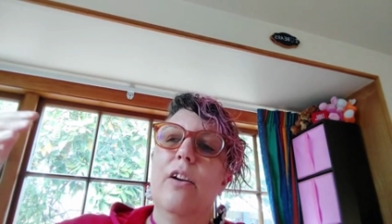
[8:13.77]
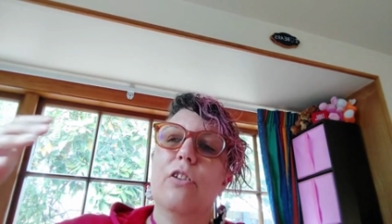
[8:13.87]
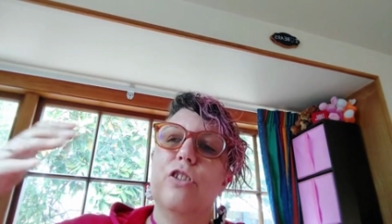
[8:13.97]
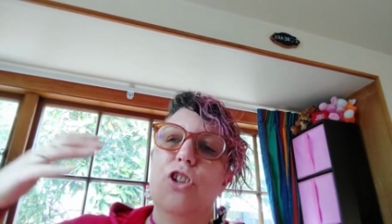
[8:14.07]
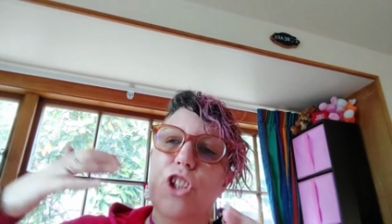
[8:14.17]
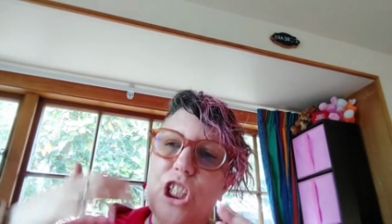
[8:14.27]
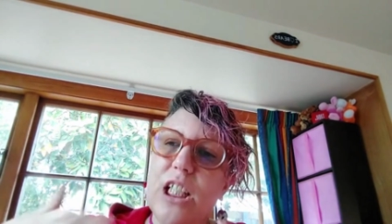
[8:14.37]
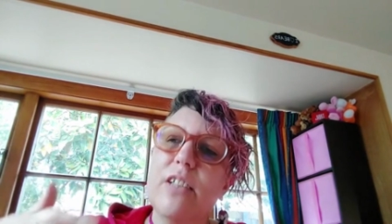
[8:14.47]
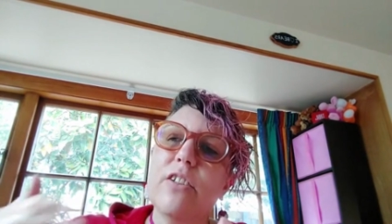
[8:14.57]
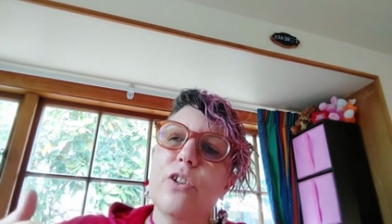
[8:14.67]
because
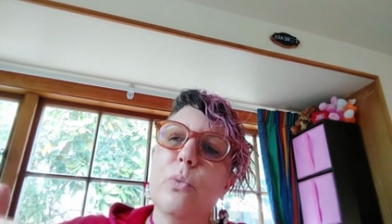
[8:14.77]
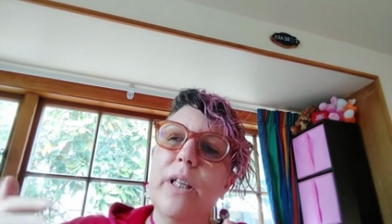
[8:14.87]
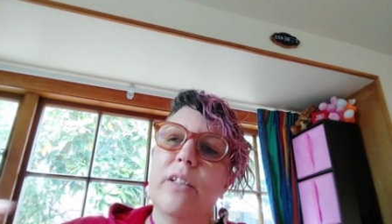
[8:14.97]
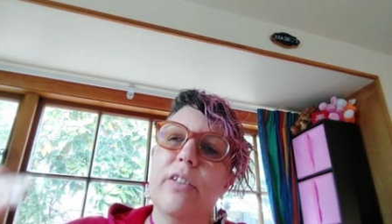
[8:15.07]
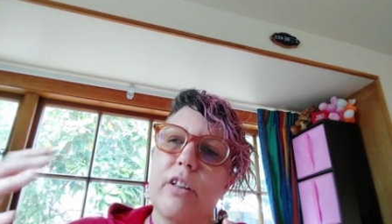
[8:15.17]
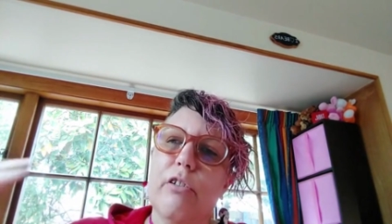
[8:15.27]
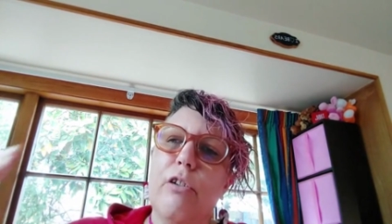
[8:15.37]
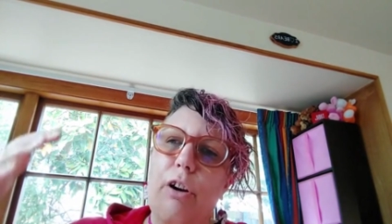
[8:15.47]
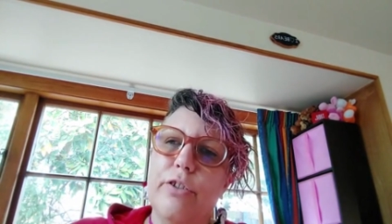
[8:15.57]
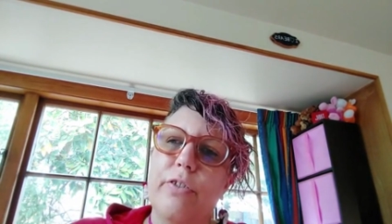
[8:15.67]
jesus went to the
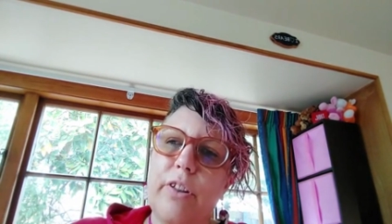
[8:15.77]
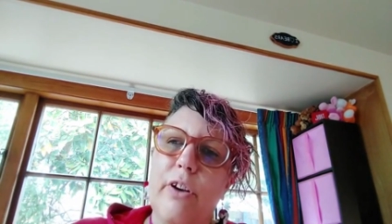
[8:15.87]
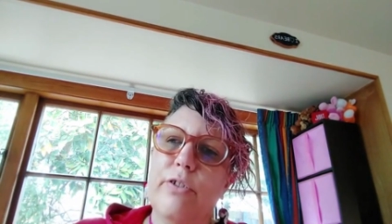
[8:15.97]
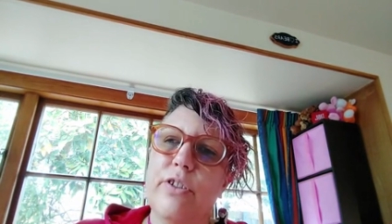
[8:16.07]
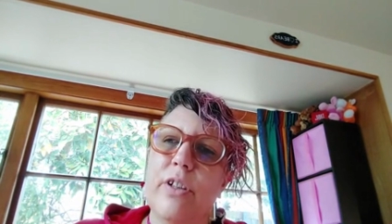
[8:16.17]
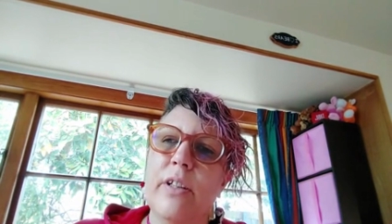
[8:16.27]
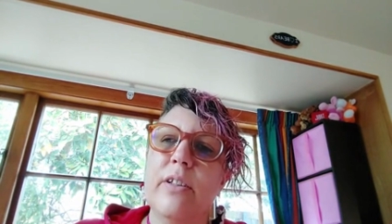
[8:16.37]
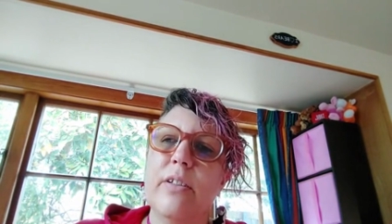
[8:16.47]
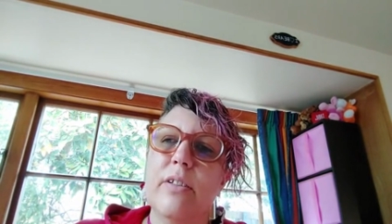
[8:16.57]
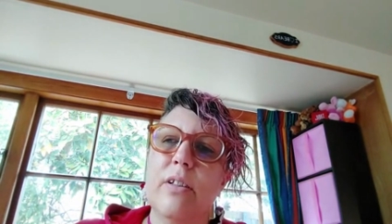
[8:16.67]
cross for those
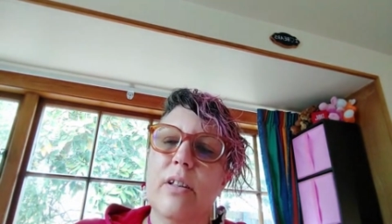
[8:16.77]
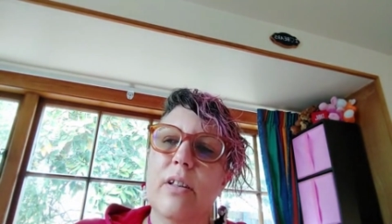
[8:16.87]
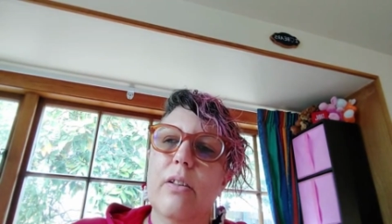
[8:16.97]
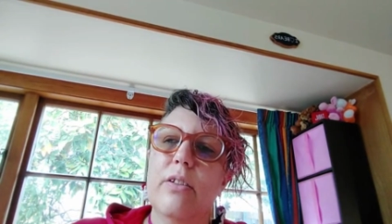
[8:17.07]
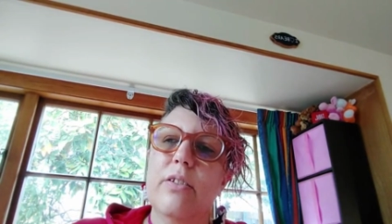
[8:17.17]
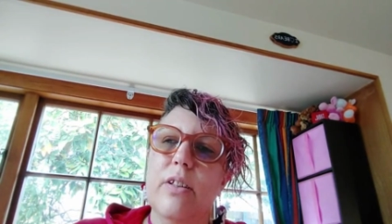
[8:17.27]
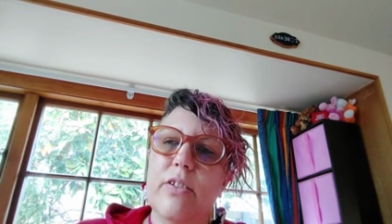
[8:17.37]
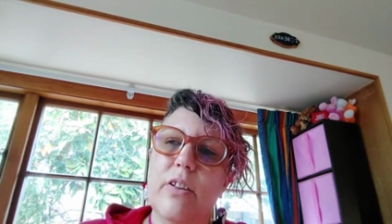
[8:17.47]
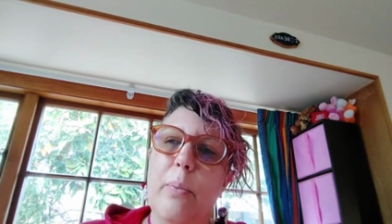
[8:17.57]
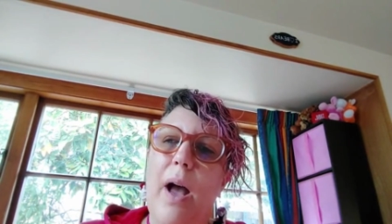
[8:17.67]
sins
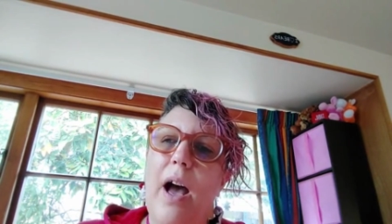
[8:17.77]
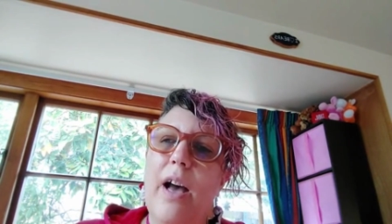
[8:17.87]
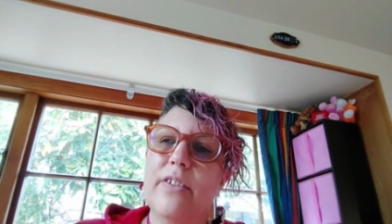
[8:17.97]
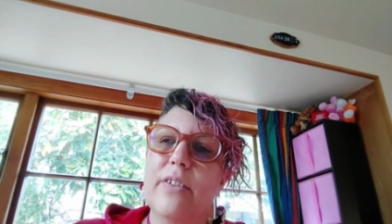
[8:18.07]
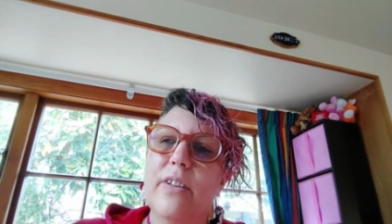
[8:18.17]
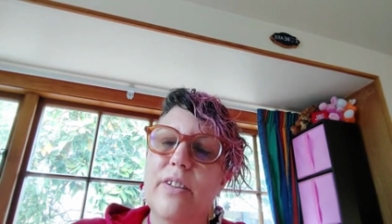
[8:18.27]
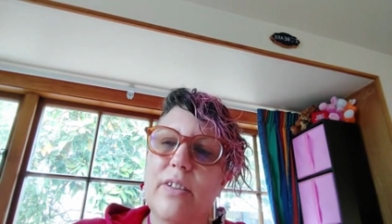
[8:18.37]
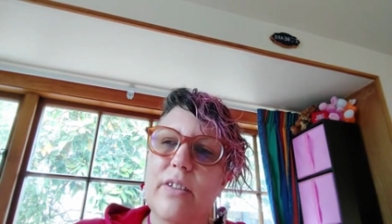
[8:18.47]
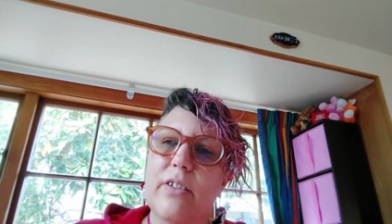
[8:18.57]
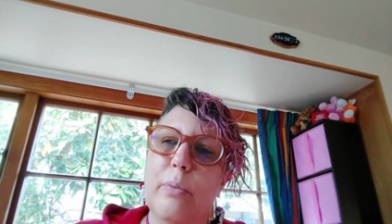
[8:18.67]
sins of the past
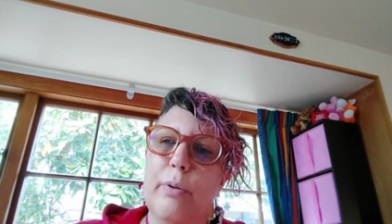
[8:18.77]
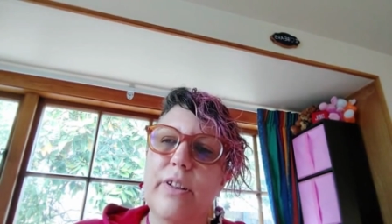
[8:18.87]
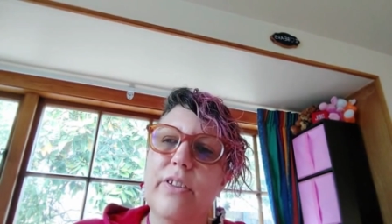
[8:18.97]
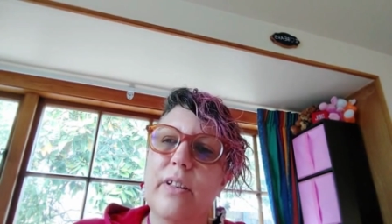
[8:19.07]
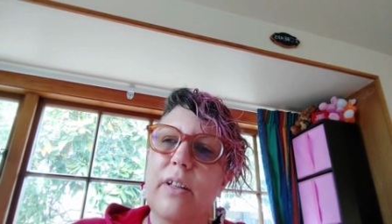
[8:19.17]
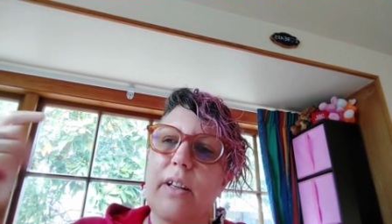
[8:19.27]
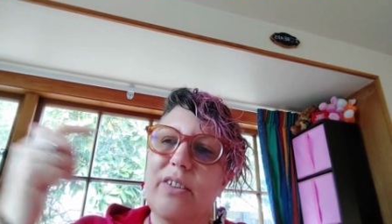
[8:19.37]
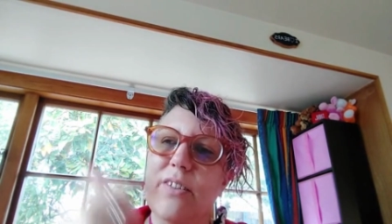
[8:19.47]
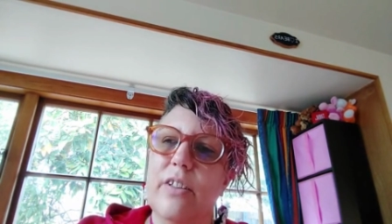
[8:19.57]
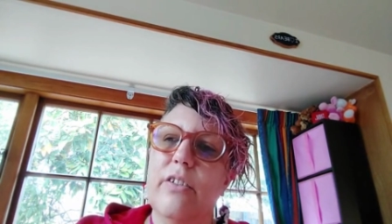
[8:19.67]
sins of the present
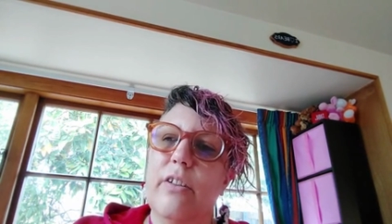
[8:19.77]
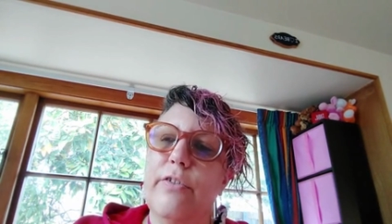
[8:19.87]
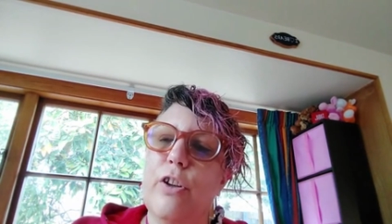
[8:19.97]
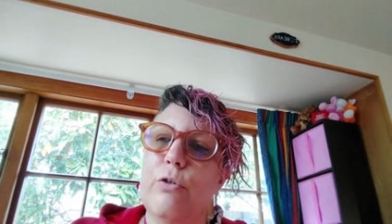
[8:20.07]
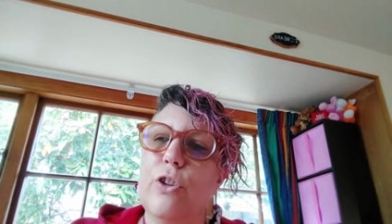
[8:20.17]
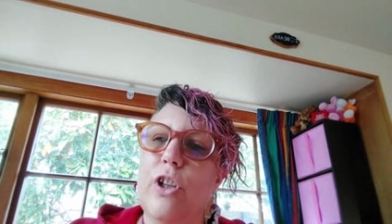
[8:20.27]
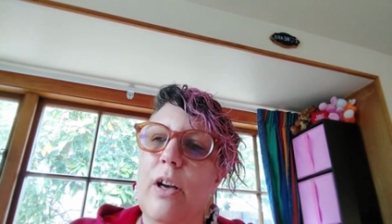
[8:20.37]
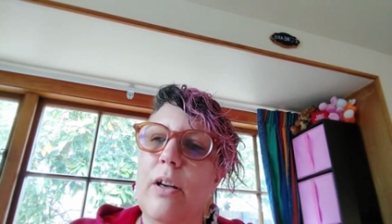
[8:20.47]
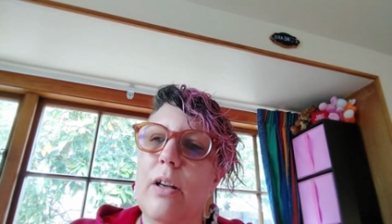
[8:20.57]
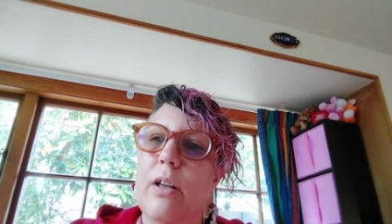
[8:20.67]
and sins of the
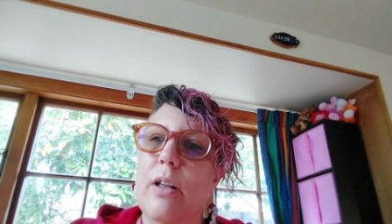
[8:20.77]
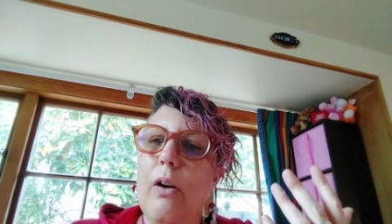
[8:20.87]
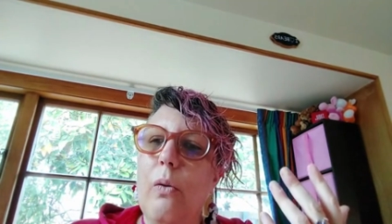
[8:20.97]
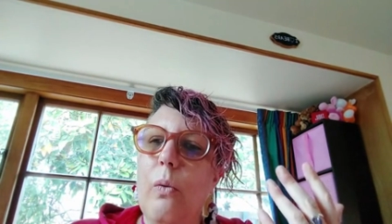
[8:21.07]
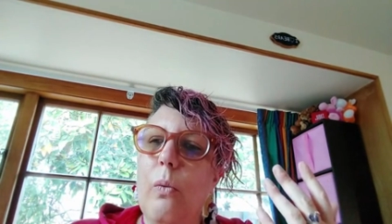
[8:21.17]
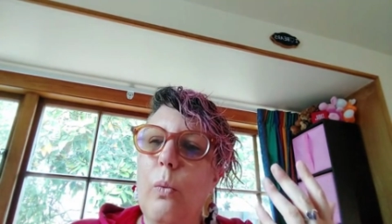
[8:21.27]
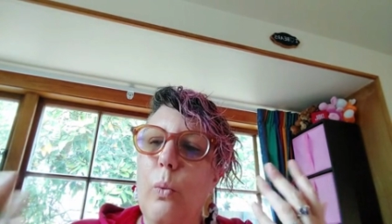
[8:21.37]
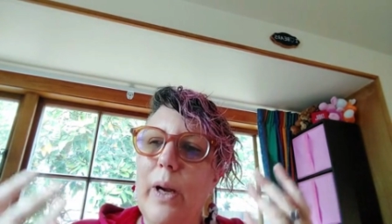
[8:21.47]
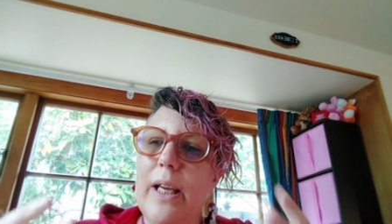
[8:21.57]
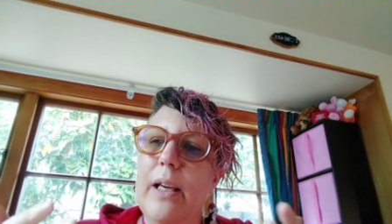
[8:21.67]
future
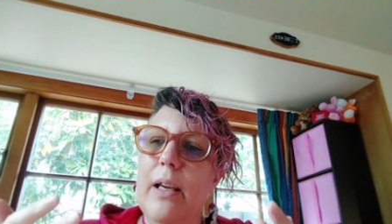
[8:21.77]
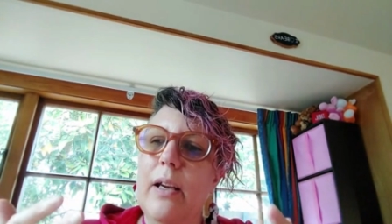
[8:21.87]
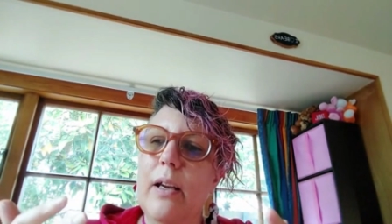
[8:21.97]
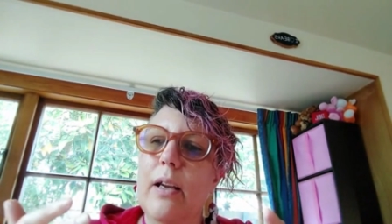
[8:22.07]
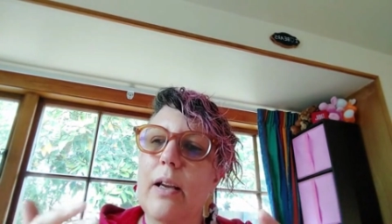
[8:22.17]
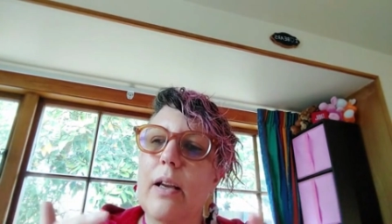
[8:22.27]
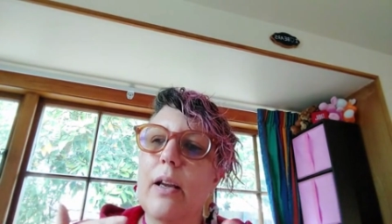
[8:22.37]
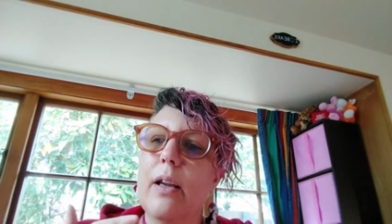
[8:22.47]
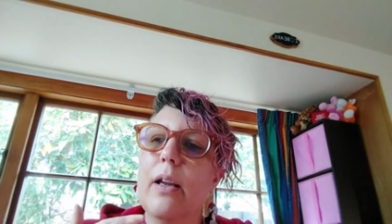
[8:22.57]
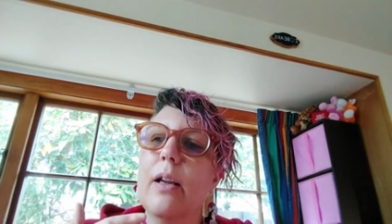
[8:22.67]
we
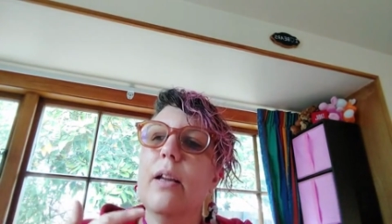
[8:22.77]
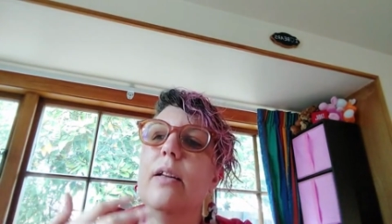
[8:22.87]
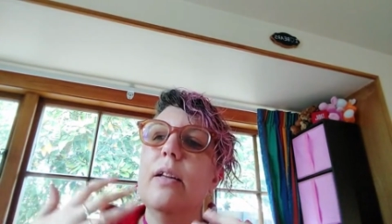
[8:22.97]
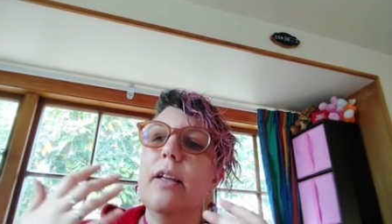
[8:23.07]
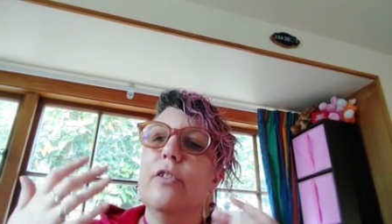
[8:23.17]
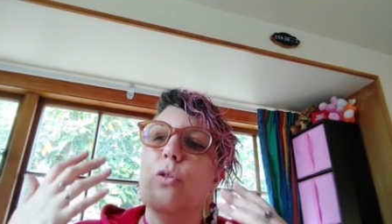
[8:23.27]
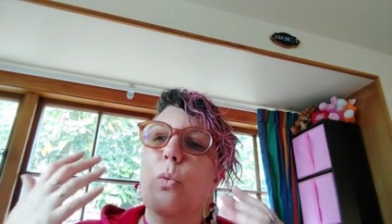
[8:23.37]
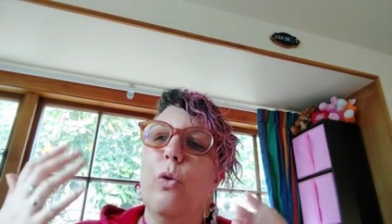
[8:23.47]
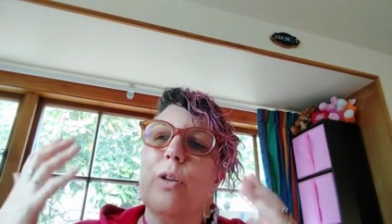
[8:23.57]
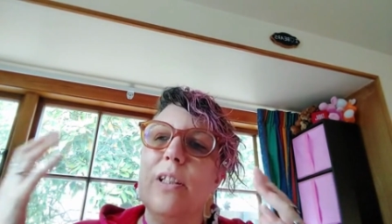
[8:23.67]
need to
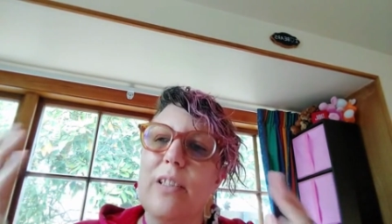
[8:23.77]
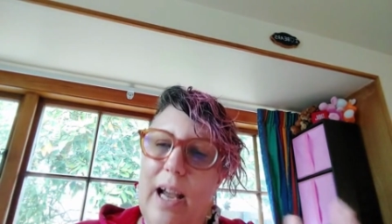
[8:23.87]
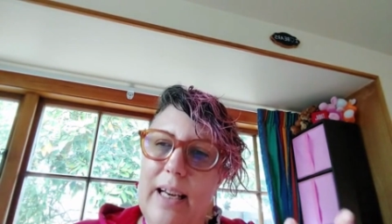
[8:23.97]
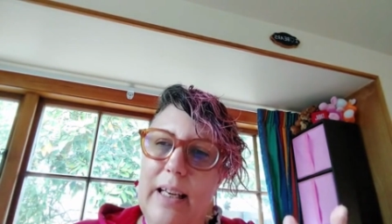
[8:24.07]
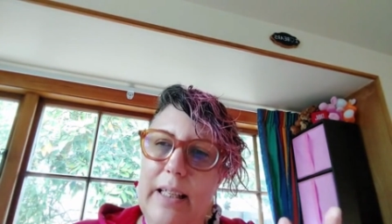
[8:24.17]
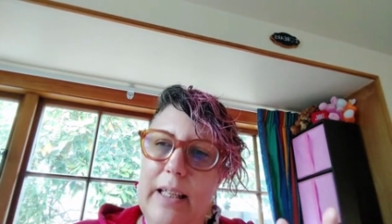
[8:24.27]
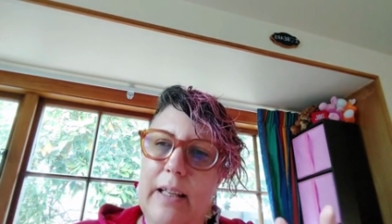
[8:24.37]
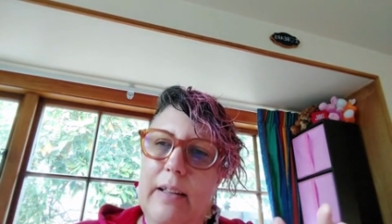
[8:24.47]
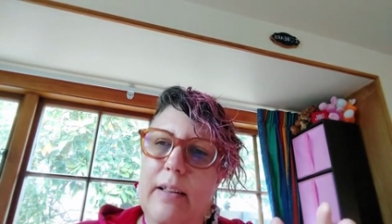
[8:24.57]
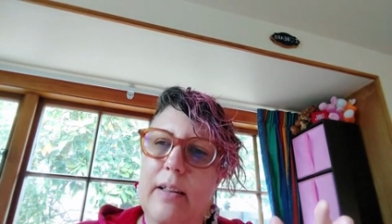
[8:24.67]
walk daily